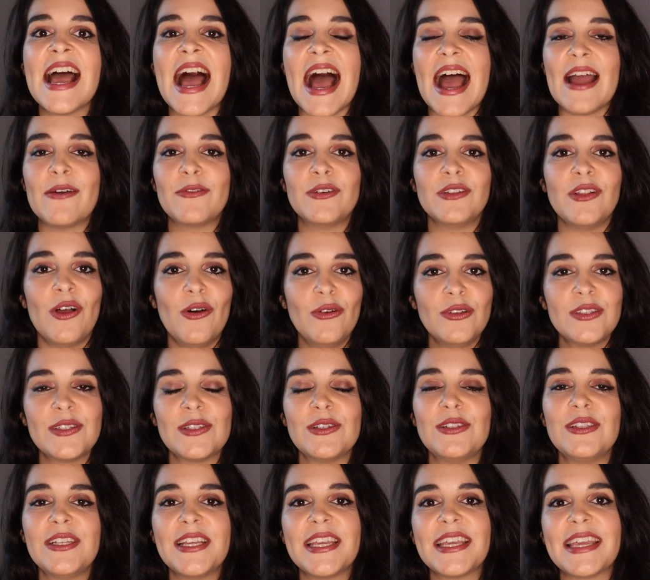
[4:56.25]
I will
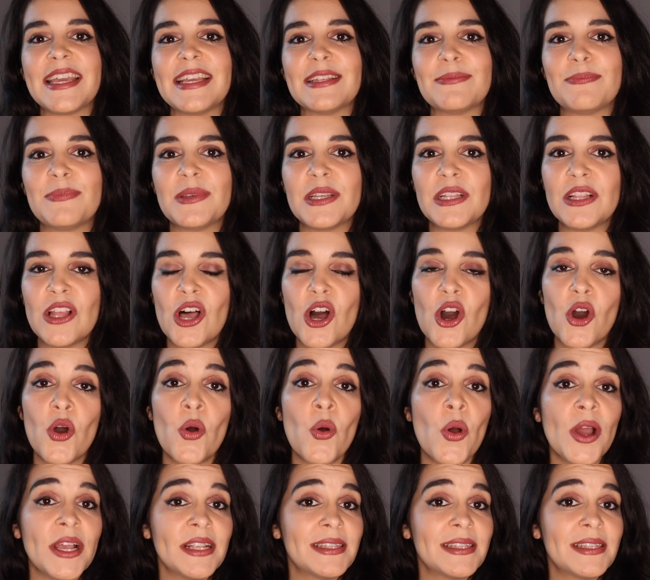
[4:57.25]
also link it below.